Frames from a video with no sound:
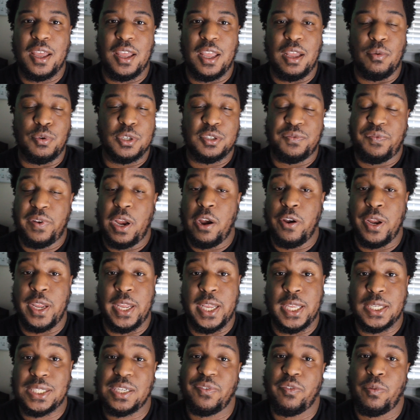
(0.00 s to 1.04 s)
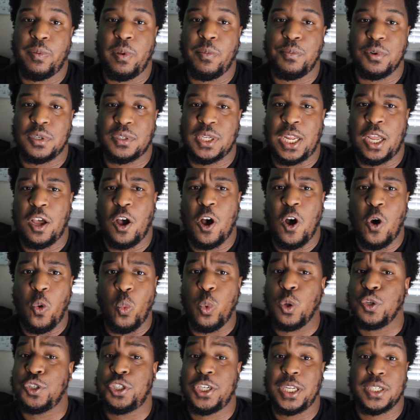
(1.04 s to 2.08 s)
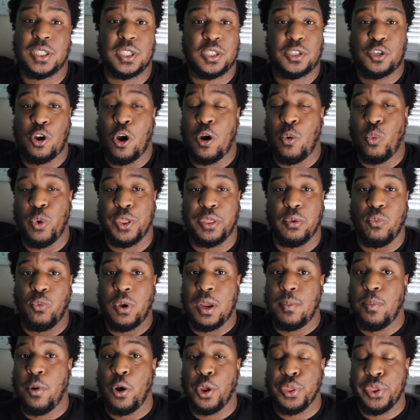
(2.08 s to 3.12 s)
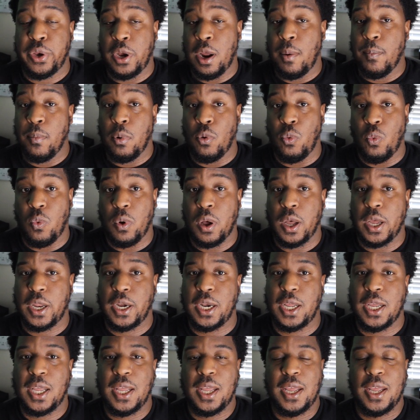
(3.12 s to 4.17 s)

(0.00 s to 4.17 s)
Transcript: it was very easy for people to say, oh, we'll just start with Rebirth number one.